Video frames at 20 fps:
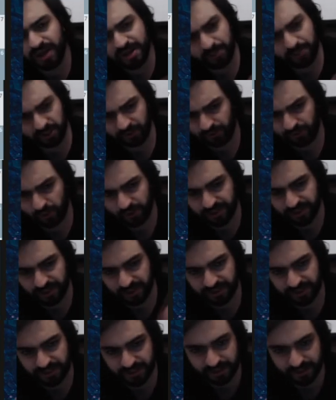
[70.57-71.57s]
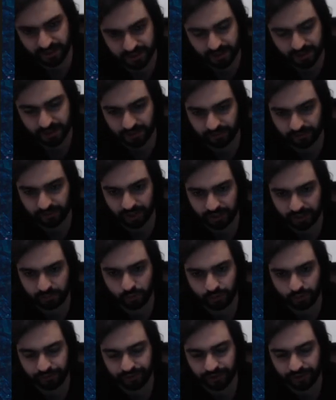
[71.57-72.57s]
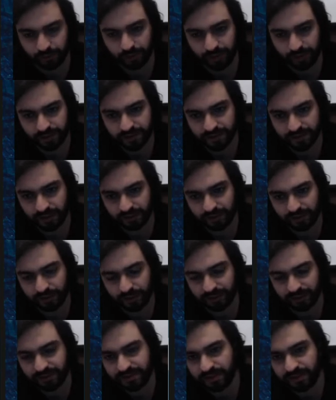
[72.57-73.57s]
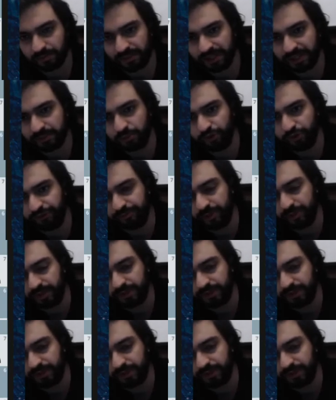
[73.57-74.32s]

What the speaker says: But of course knight c6 is a fine move anyway. It's not that it's a bad move, but